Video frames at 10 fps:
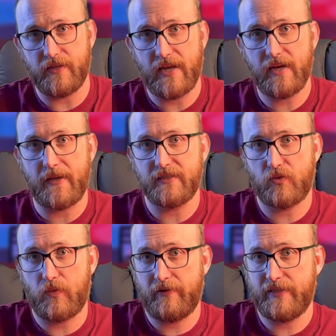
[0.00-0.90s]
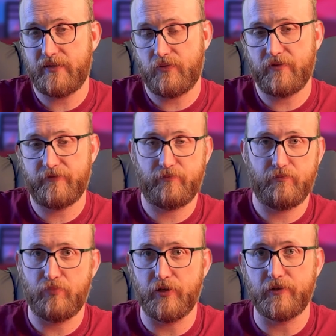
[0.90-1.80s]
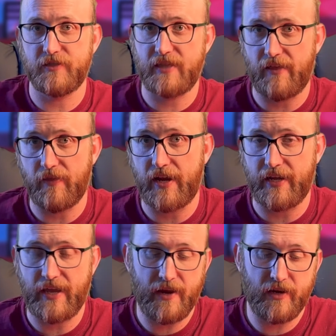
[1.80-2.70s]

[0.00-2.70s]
the database query sort of blurs that line again,